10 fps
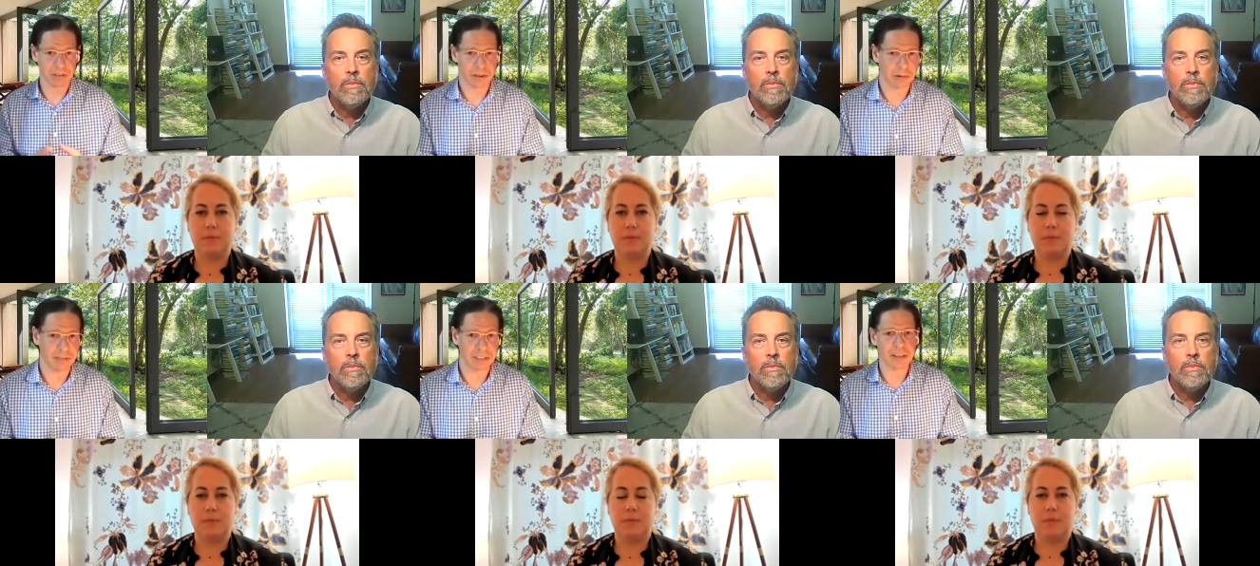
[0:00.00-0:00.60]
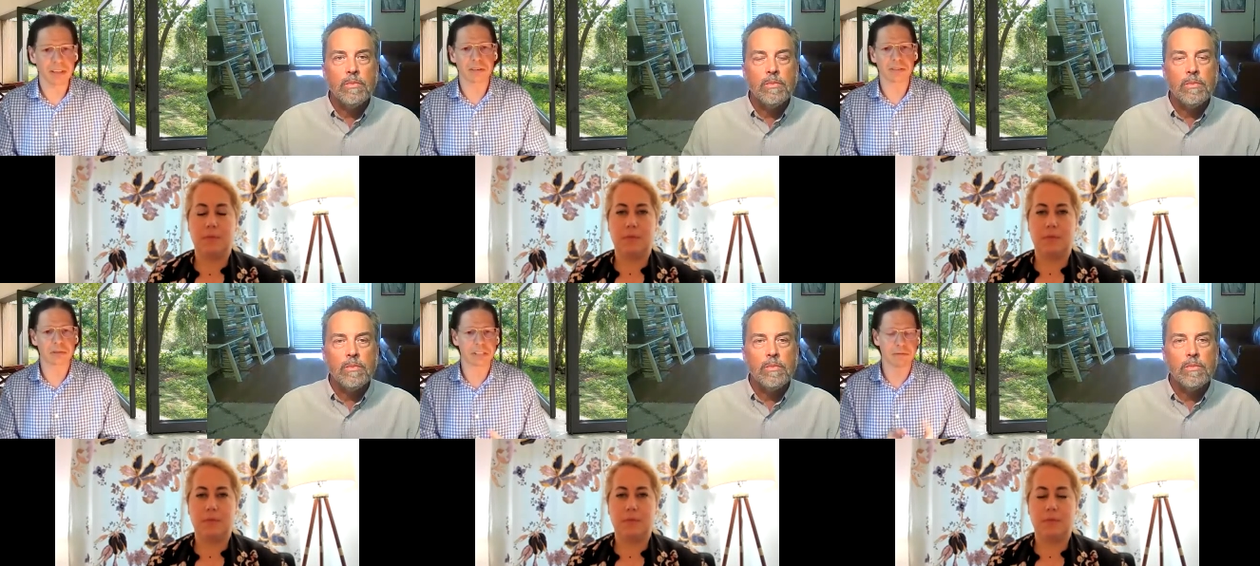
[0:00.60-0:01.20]
Speaker 1: of the trial
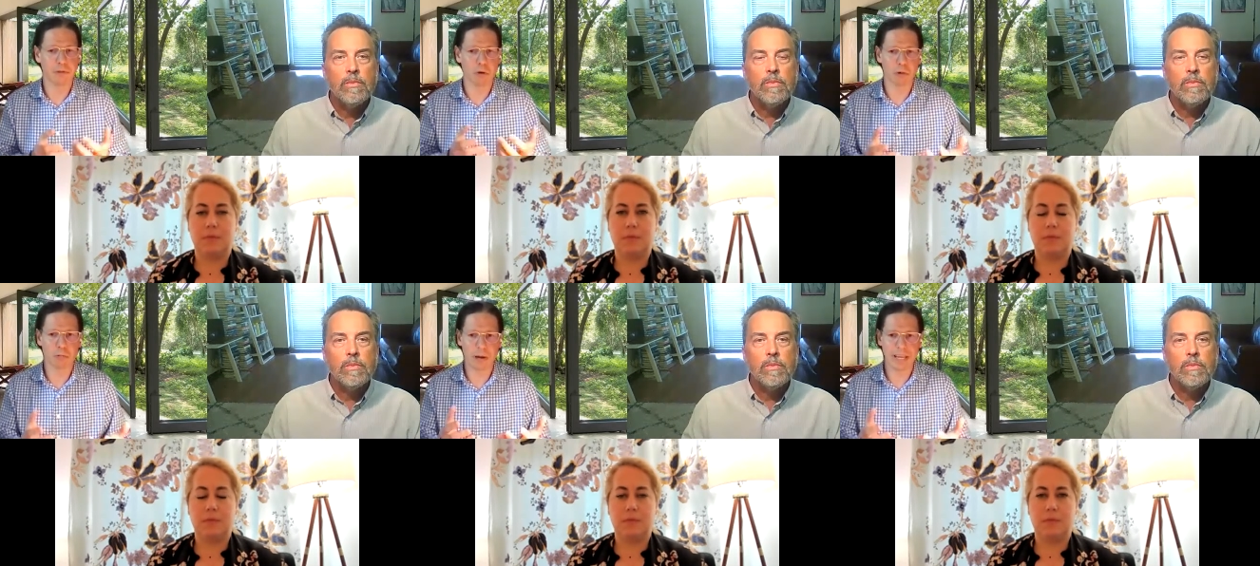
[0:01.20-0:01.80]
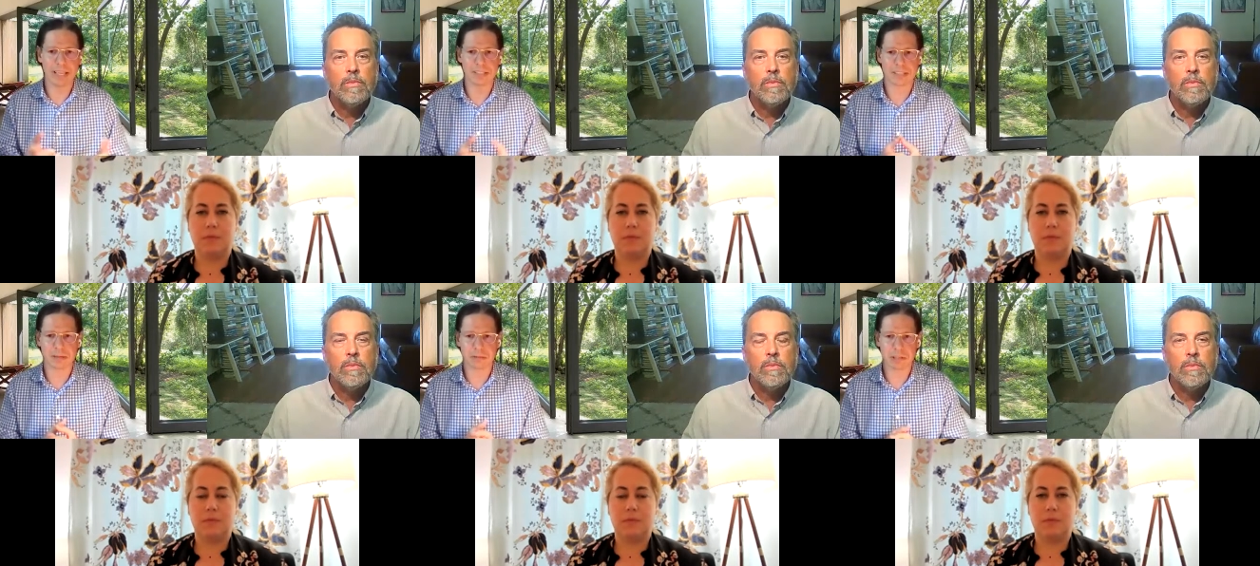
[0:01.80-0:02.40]
relevant. So I think there are, there are really
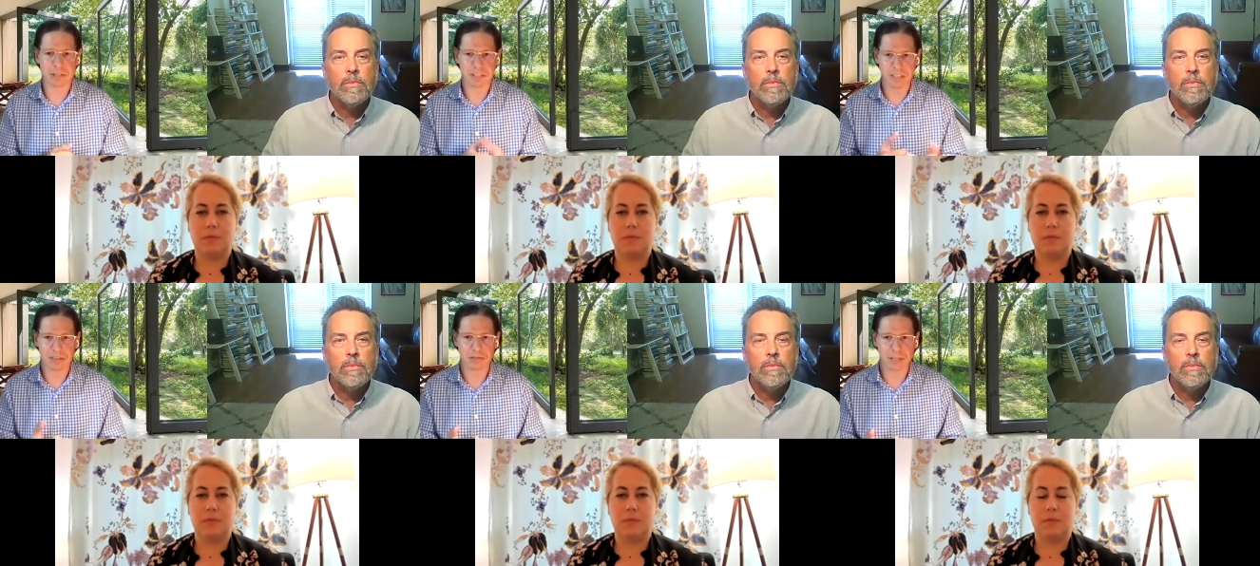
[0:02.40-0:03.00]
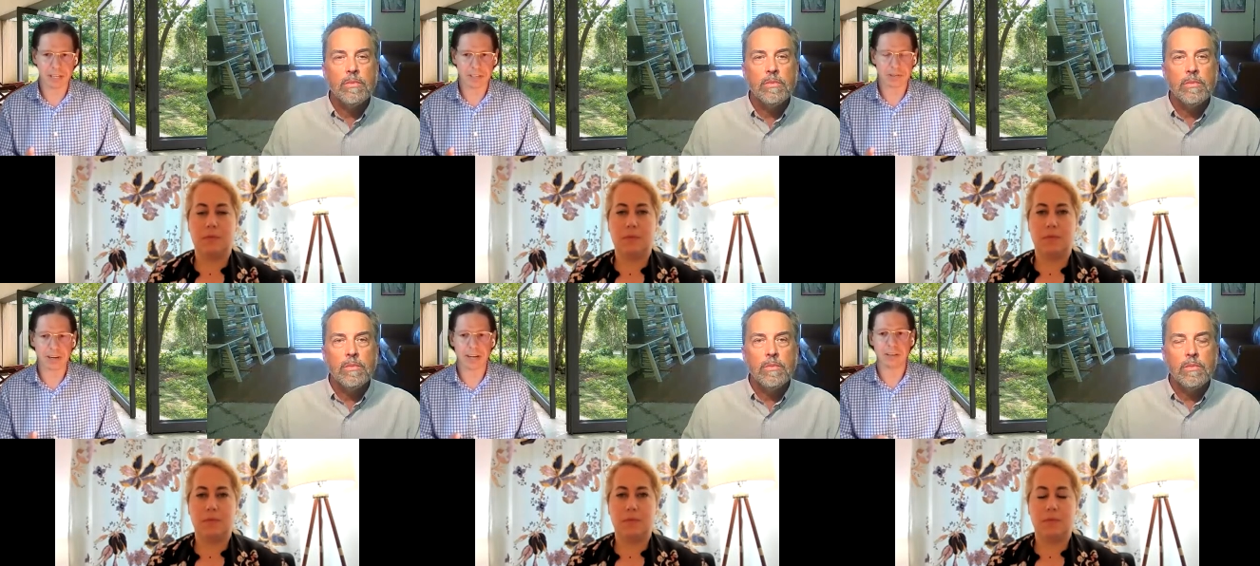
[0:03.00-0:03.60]
four ways in which
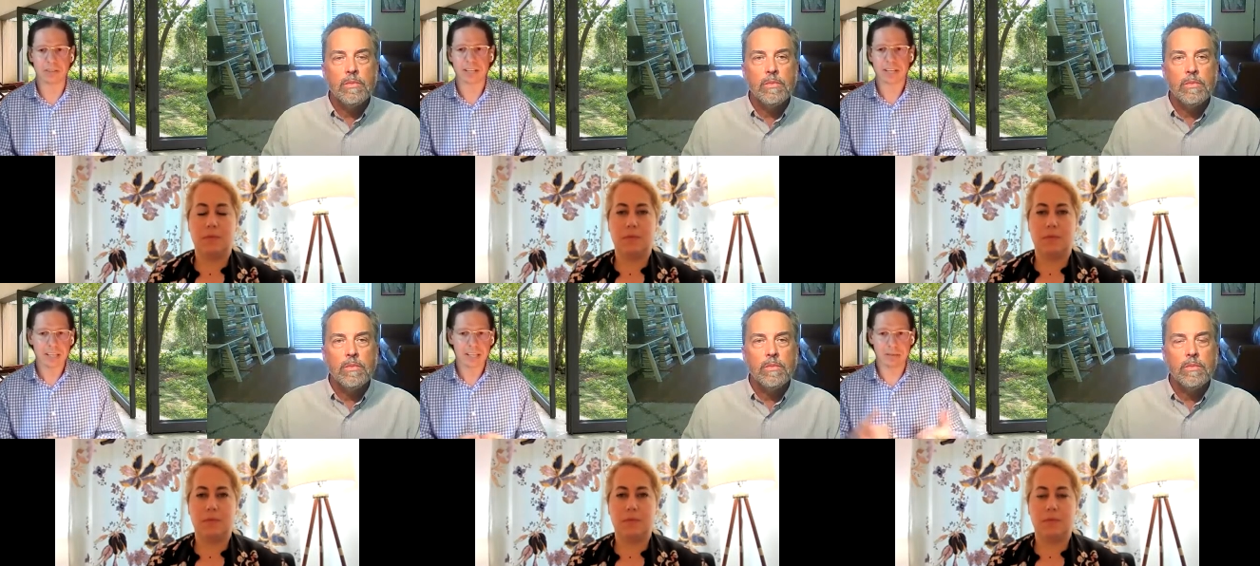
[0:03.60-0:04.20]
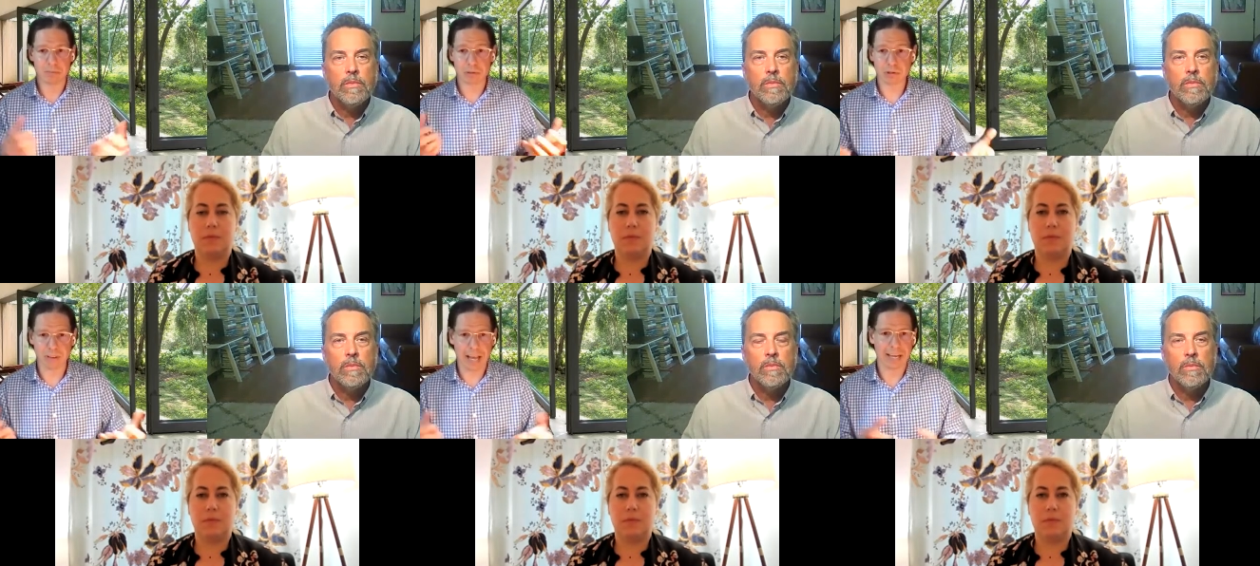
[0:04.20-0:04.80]
decentralized trials can
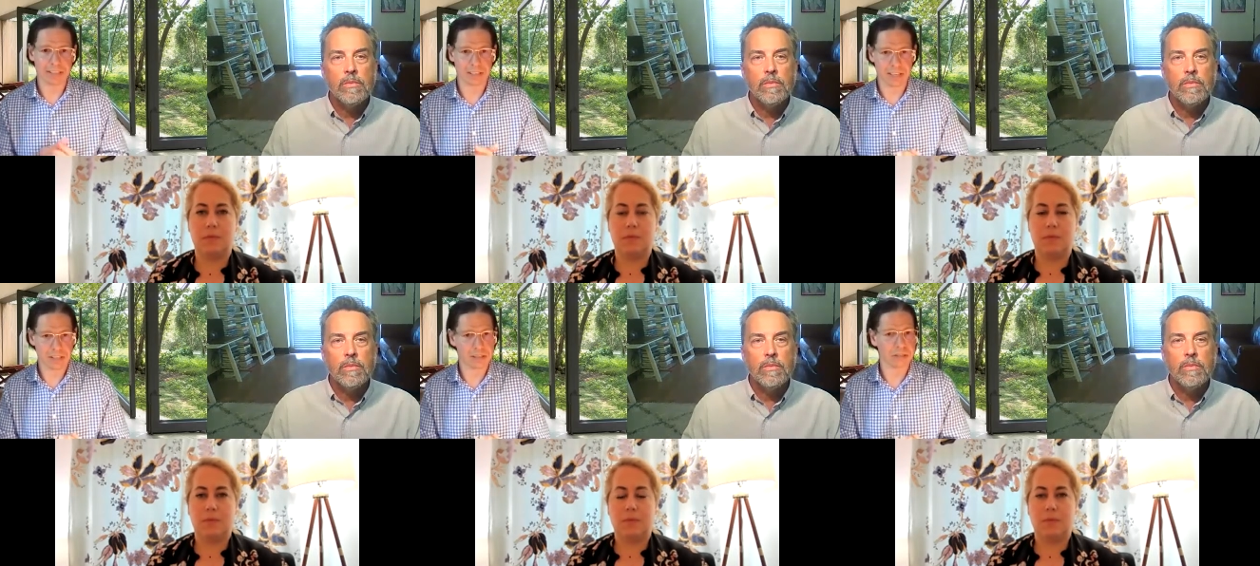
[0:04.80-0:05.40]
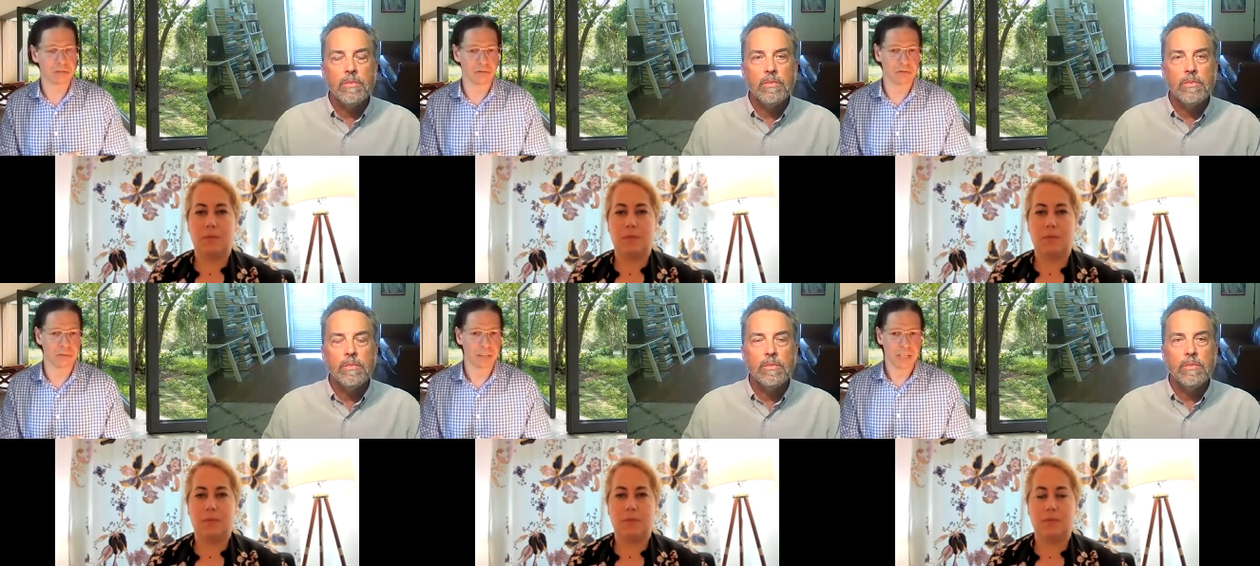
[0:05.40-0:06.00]
improve access to
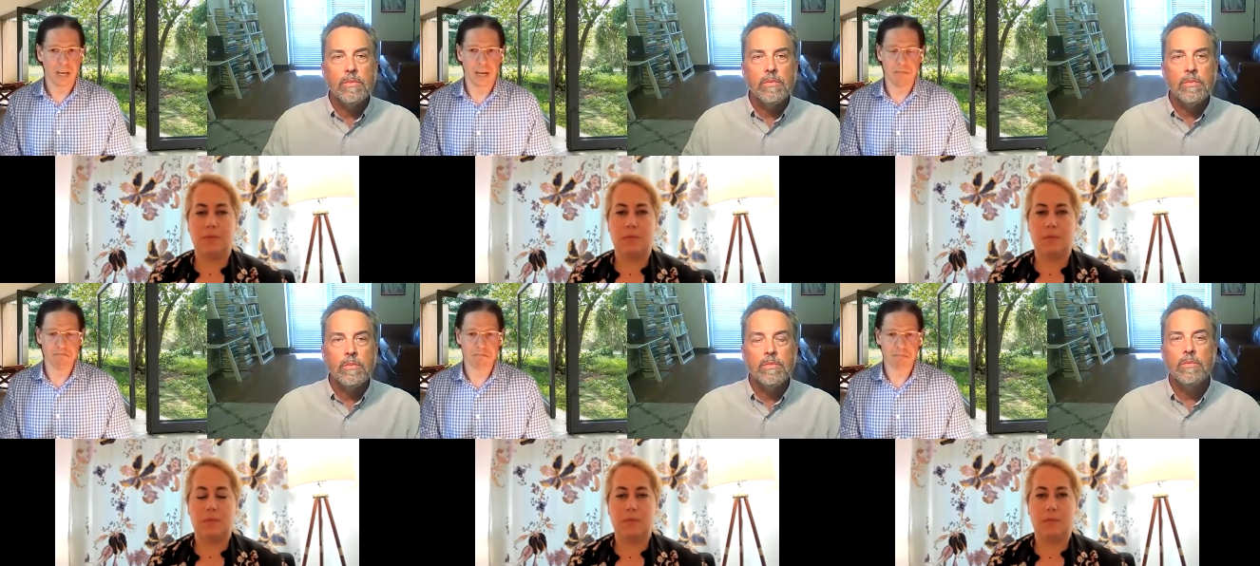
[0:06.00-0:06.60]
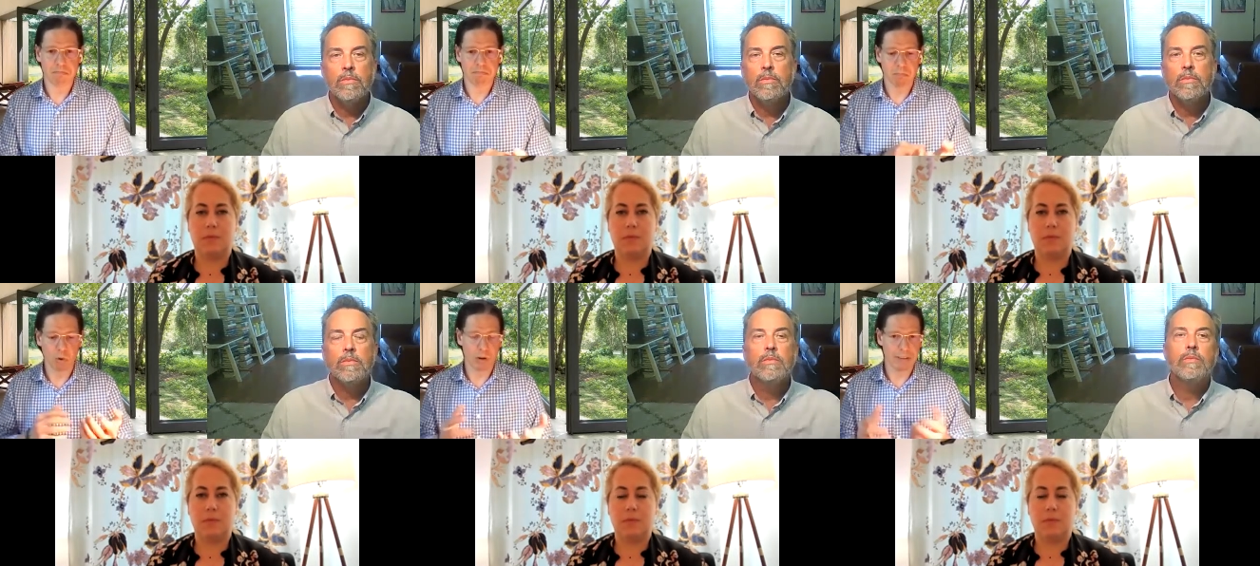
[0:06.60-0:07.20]
um, more diverse